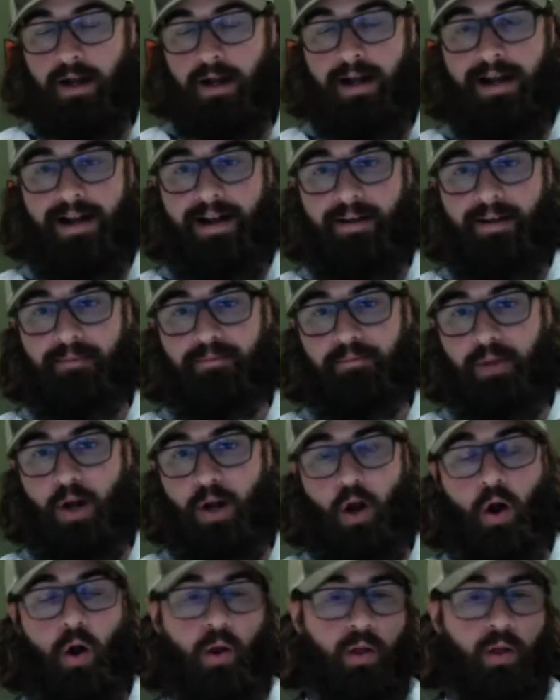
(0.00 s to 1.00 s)
Um, but
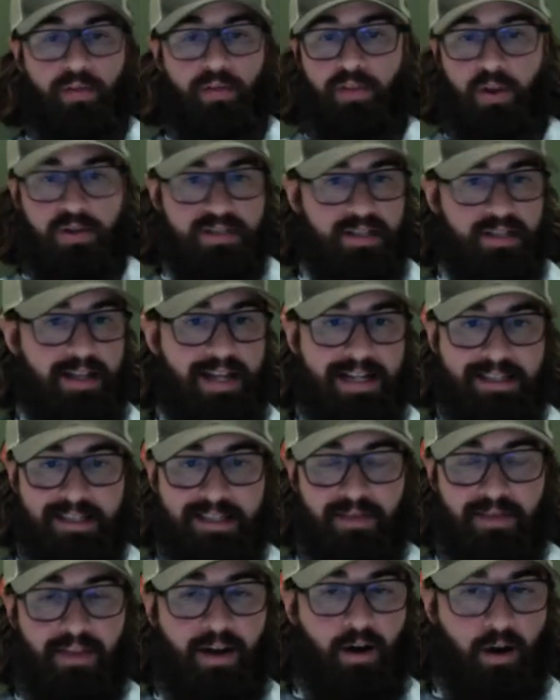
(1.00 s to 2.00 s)
all of those lakes
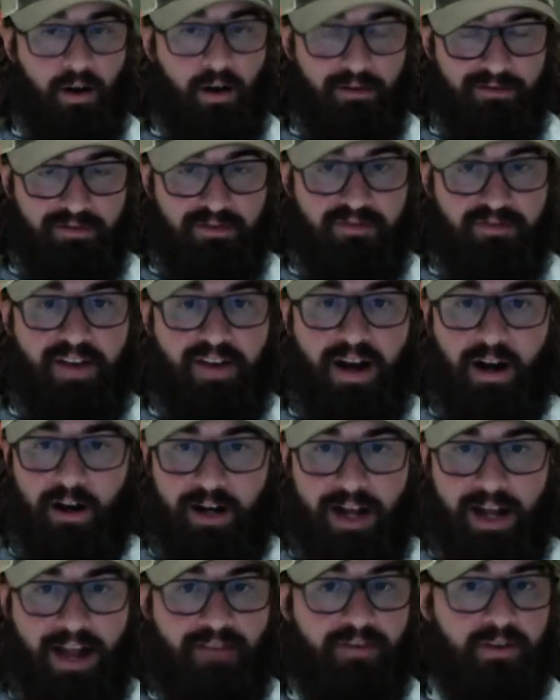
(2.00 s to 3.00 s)
in there are
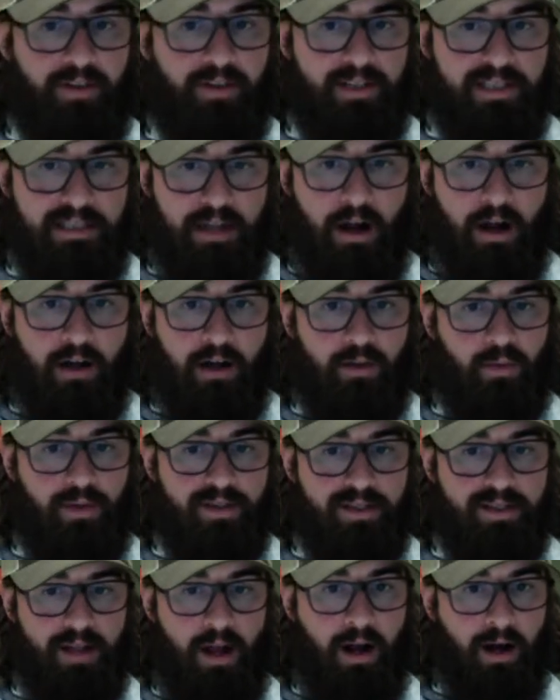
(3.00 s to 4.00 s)
very heavily stocked with
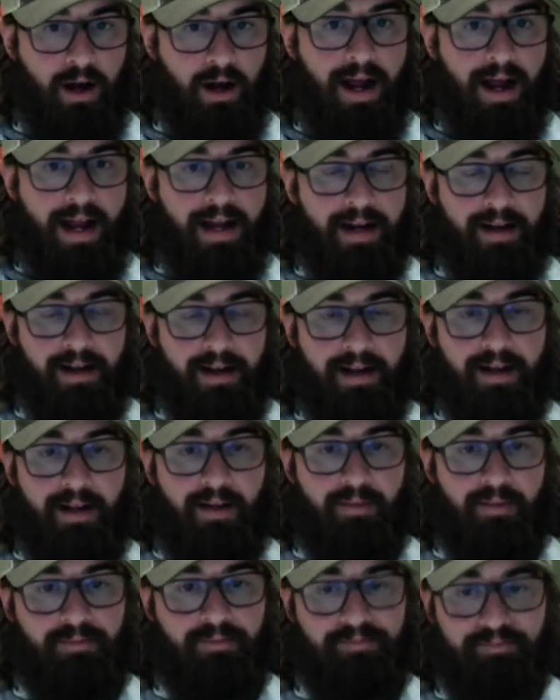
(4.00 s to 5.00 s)
saugeye.
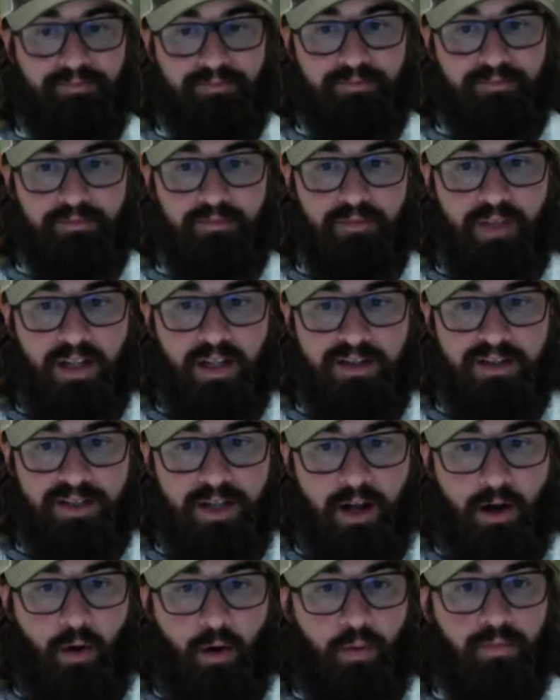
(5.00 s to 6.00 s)
Um,
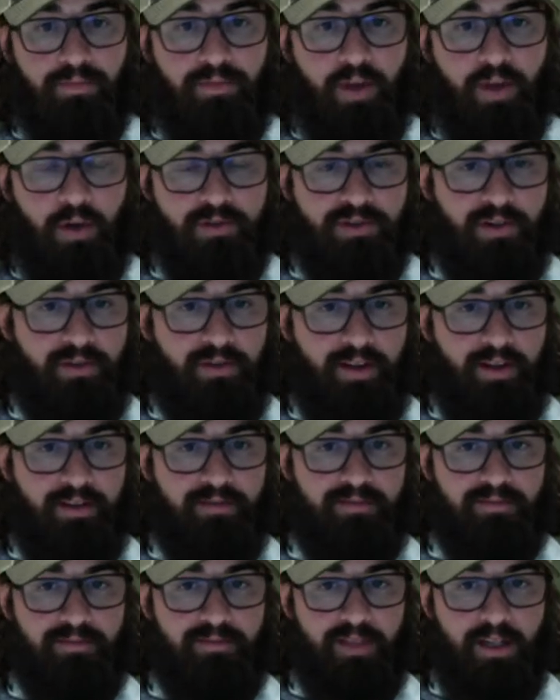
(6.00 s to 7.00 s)
so those are the
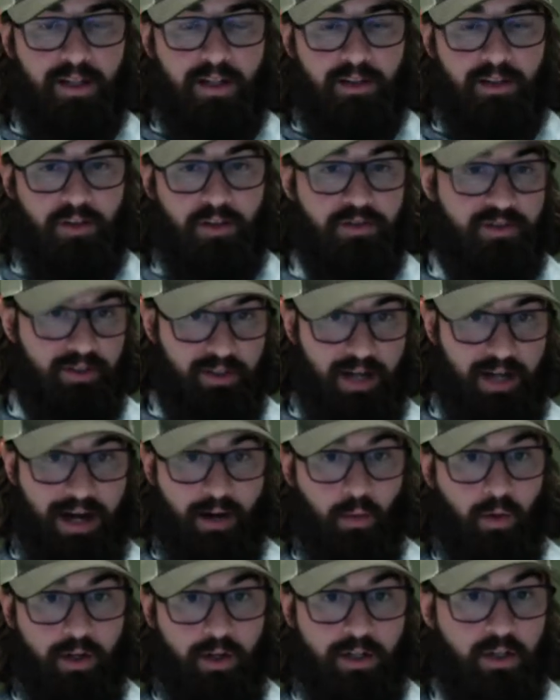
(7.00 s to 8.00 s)
those are kind
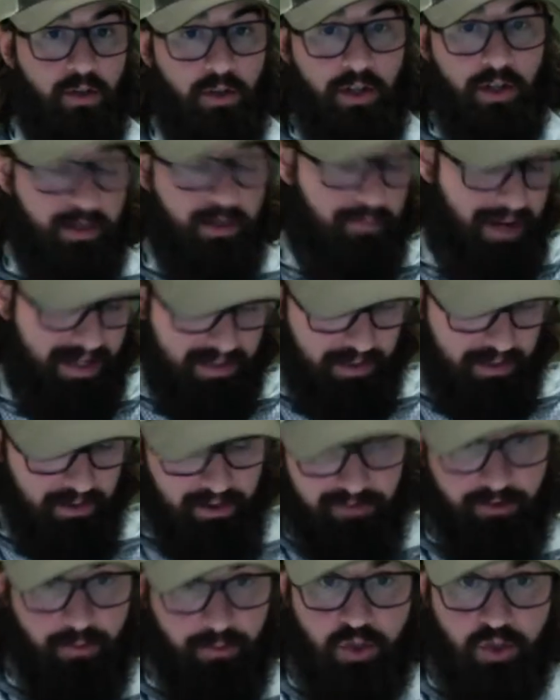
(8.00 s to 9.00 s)
of where you're looking basically
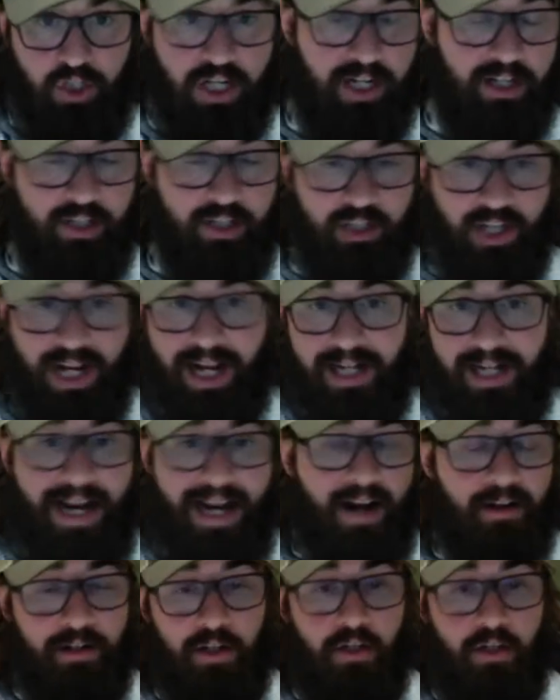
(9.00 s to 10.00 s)
from Chickasha
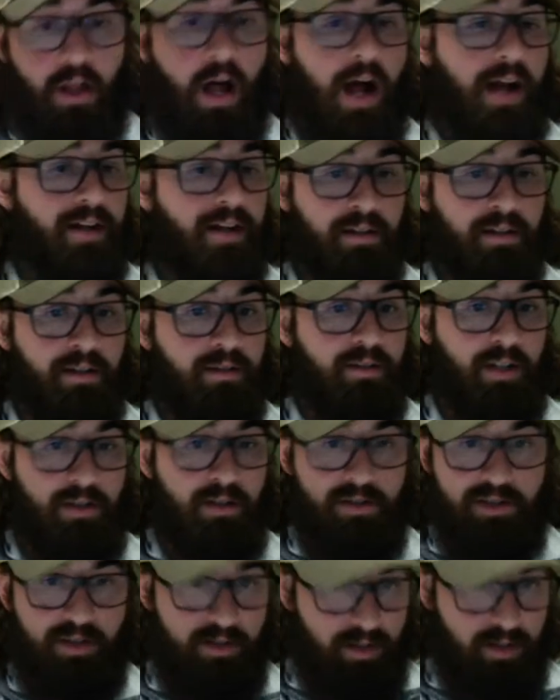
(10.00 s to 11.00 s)
down to Lawton.
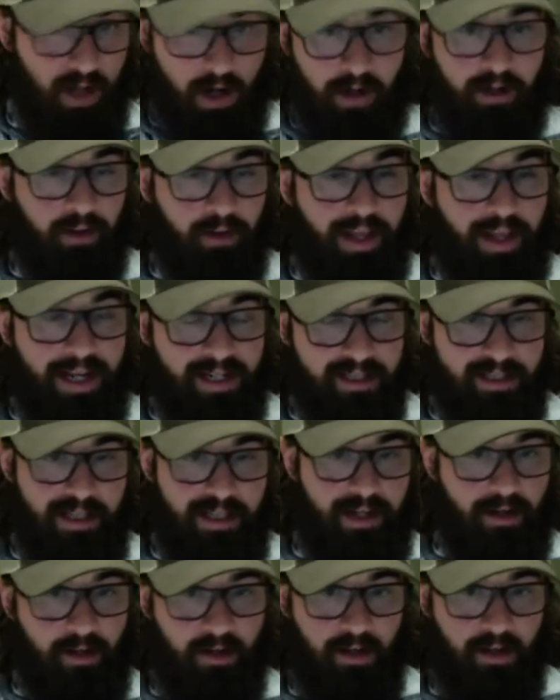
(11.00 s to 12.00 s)
There's a ton of lakes
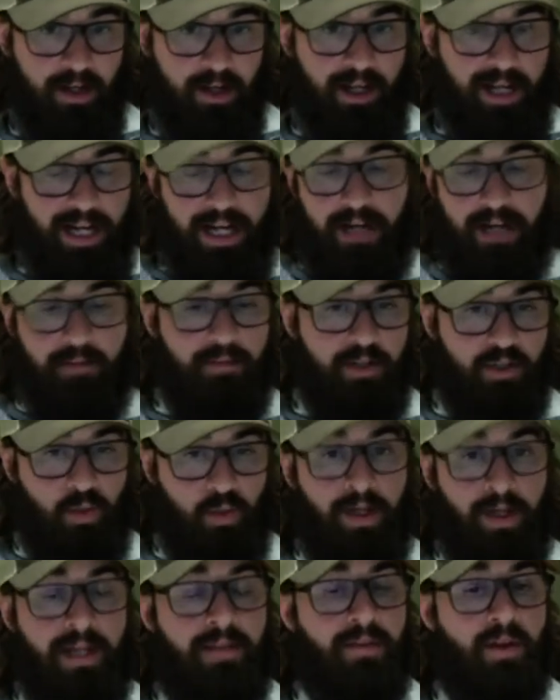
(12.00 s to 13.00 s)
that are in
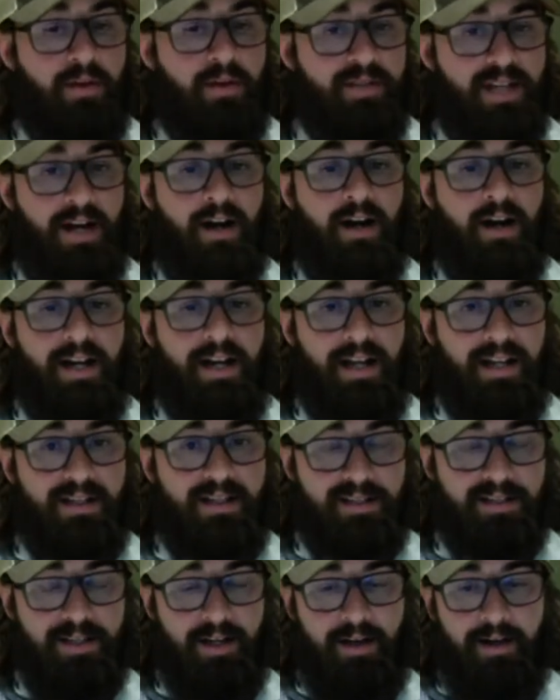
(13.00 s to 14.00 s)
between those
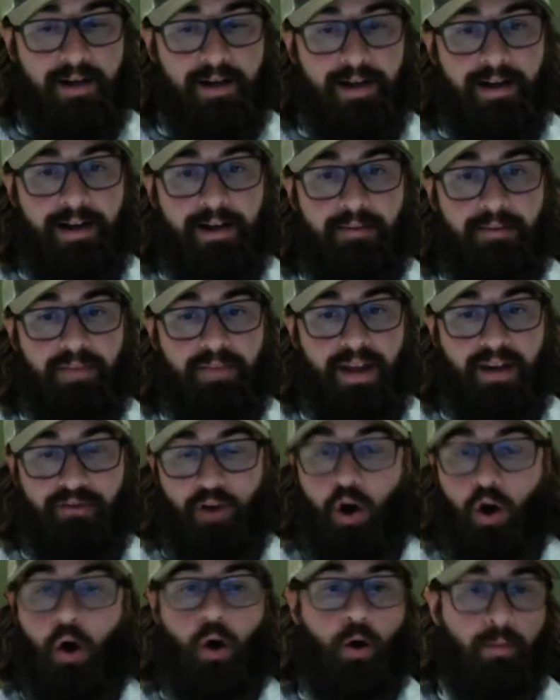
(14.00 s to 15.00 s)
areas um, that have
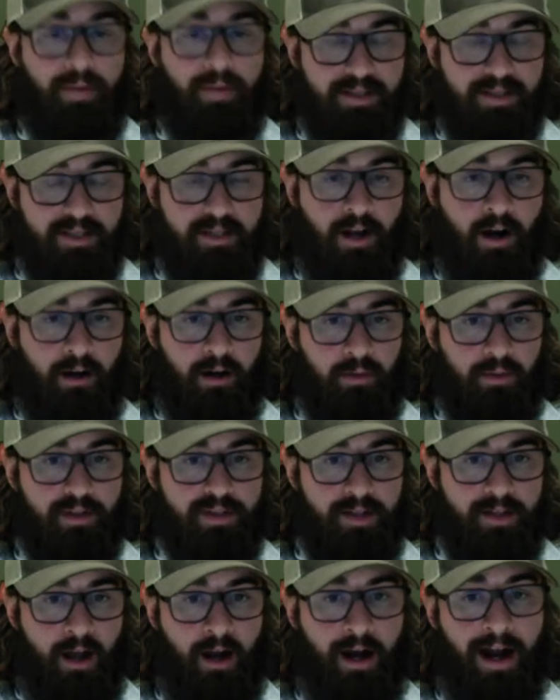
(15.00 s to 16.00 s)
all been stocked with
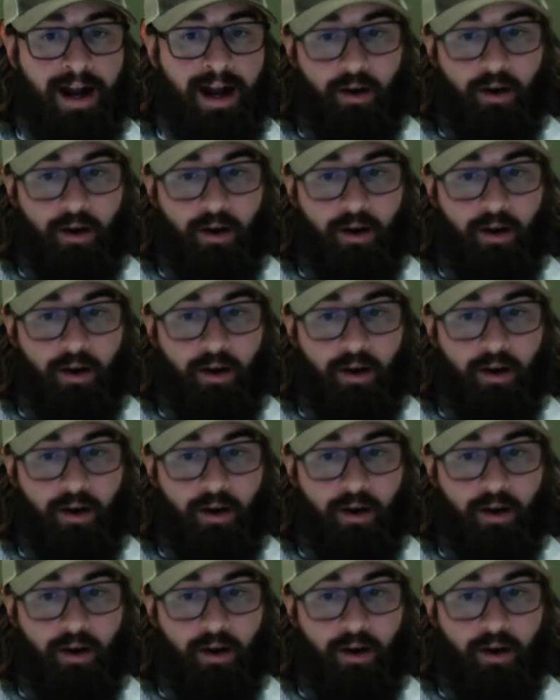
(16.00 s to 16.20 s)
saugeye